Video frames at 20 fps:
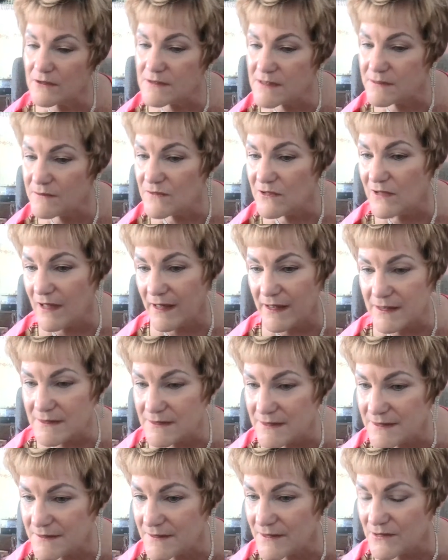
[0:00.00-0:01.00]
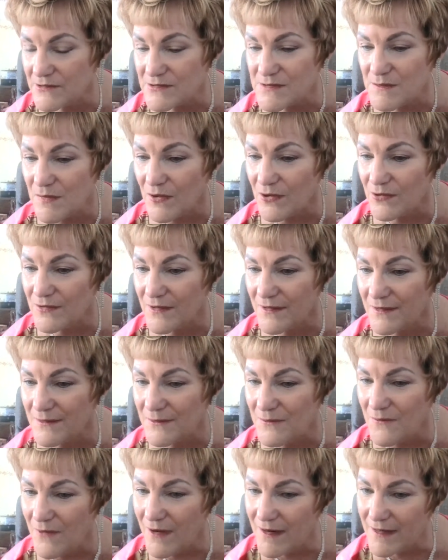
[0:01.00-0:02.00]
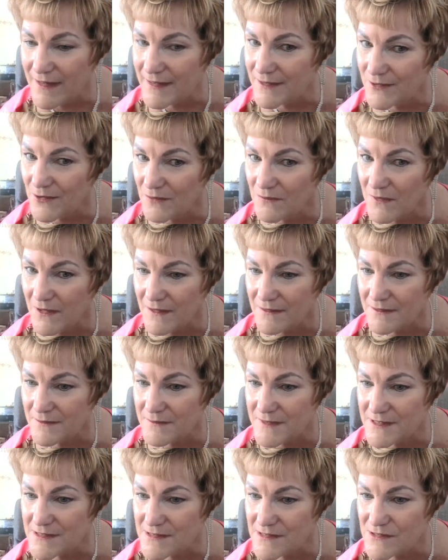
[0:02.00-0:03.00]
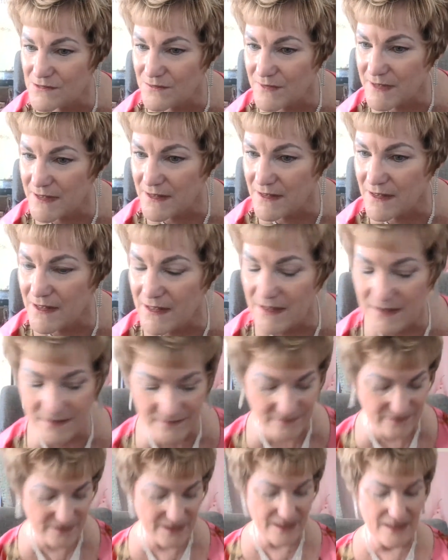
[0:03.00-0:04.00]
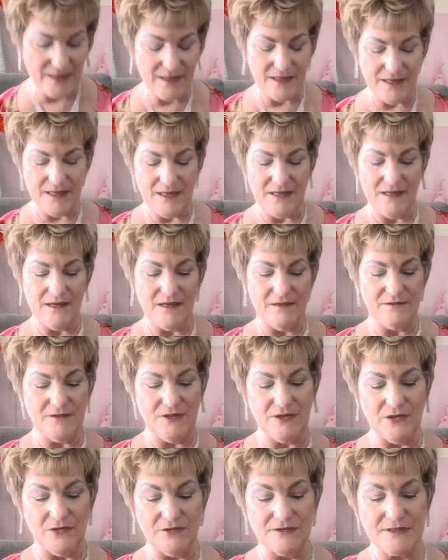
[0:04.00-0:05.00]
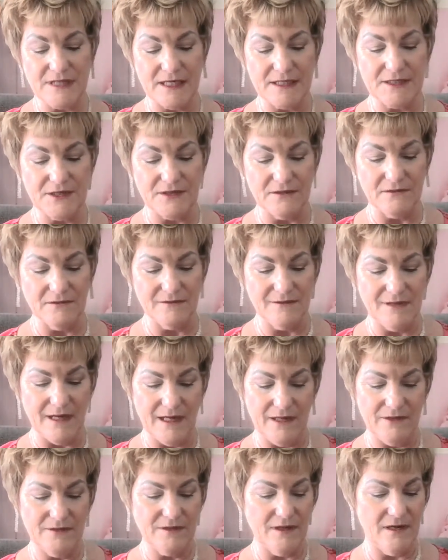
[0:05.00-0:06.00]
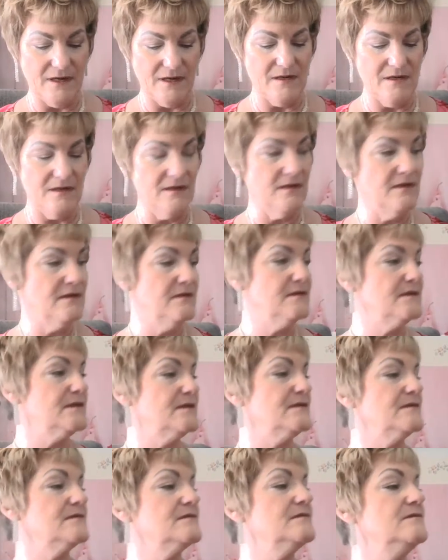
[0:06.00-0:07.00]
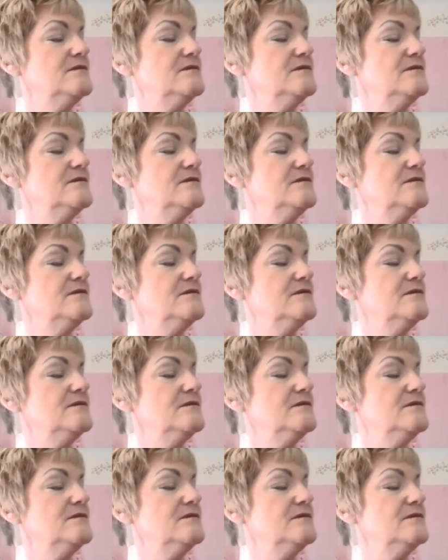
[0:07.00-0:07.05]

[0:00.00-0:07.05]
some glass, and there's bird on wire. Welcome in, sweetie. You know, you take your little alcohol and